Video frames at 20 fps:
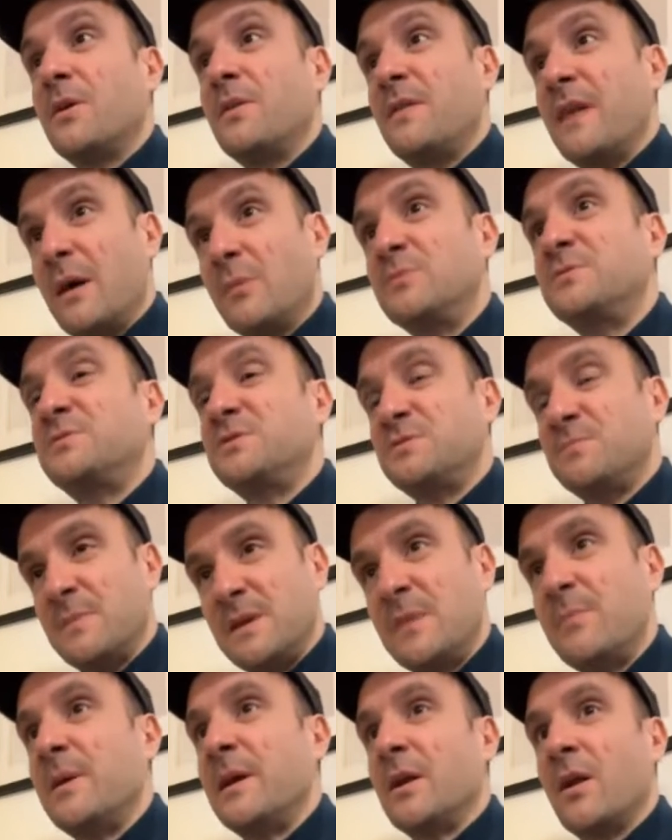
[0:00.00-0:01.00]
that was just
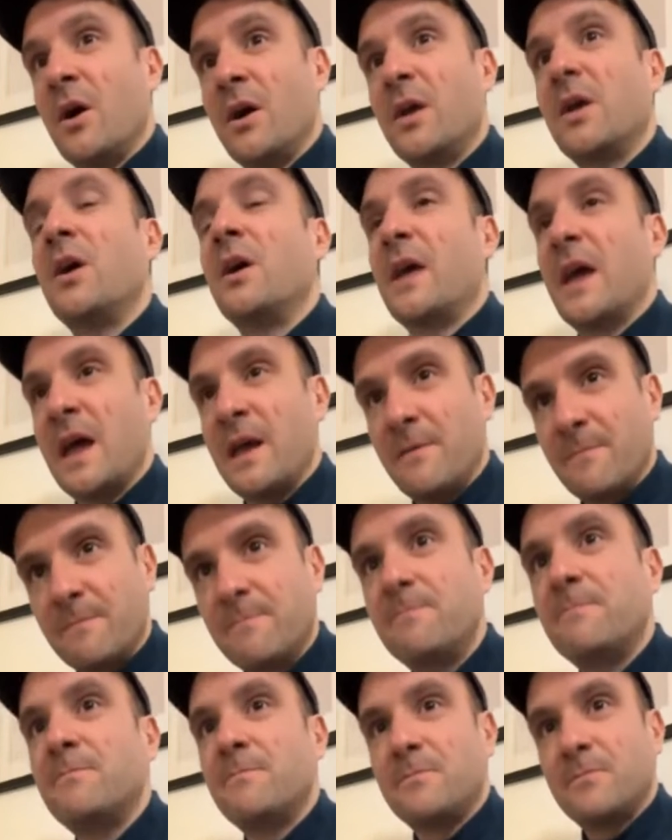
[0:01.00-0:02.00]
me being like, okay,
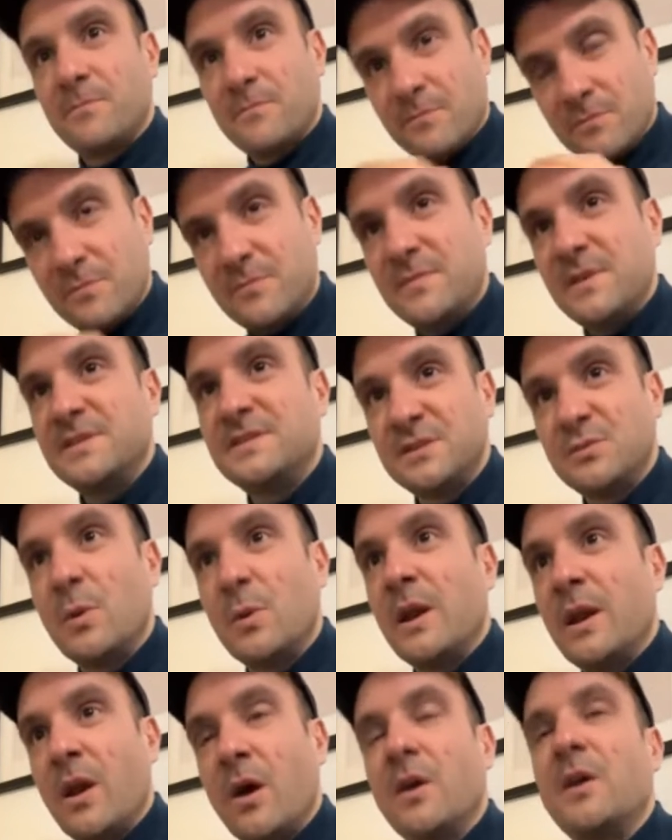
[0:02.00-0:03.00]
this is
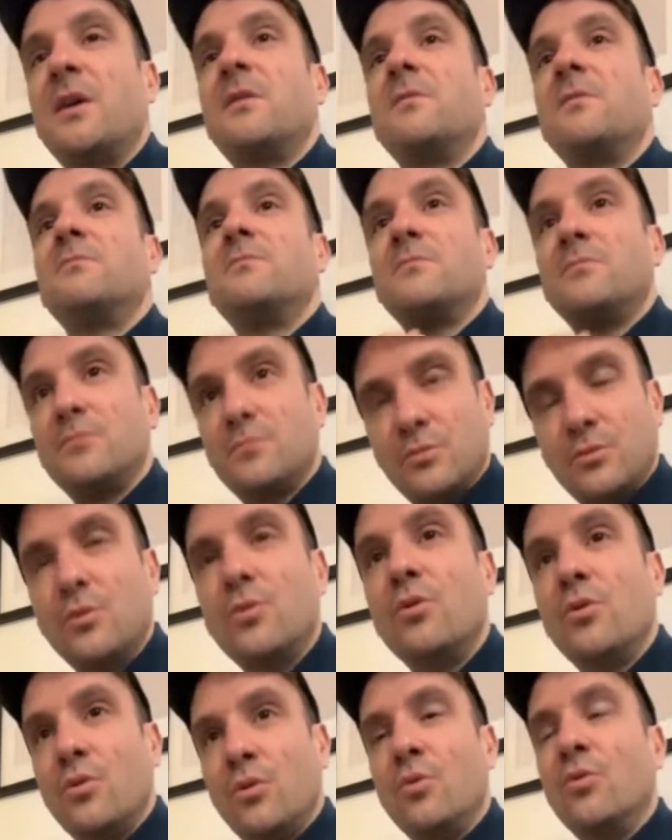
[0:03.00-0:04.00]
when like
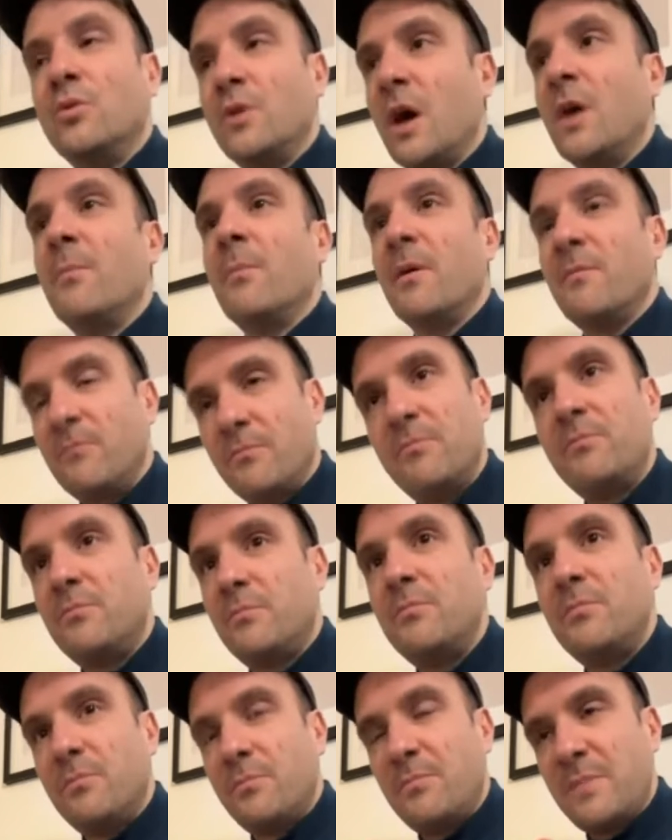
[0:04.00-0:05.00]
all like my
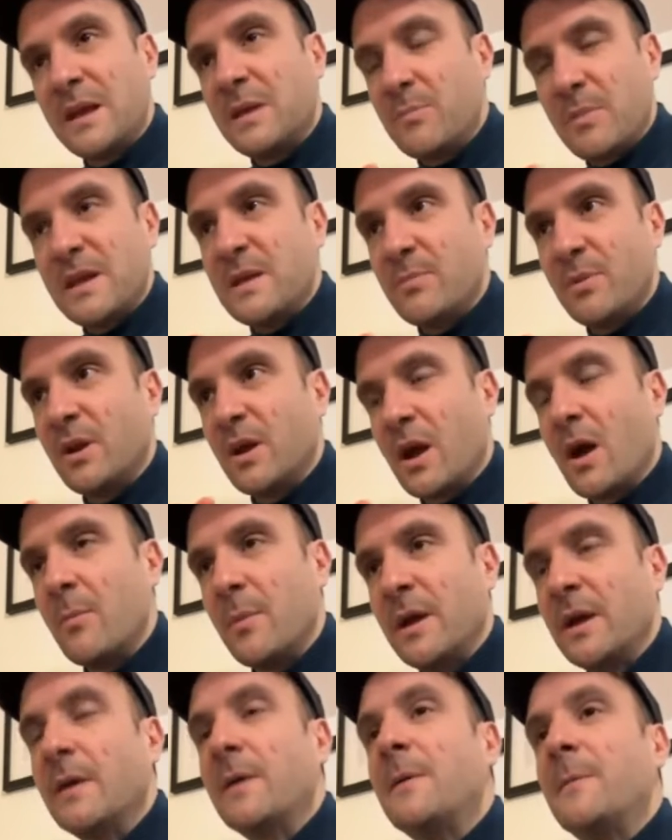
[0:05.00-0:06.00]
big people are
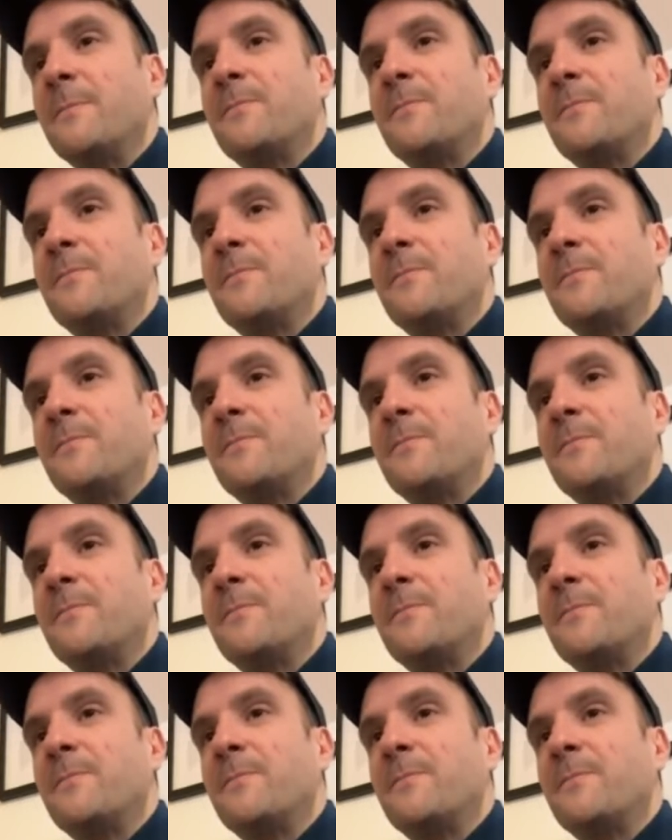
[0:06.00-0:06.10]
coming.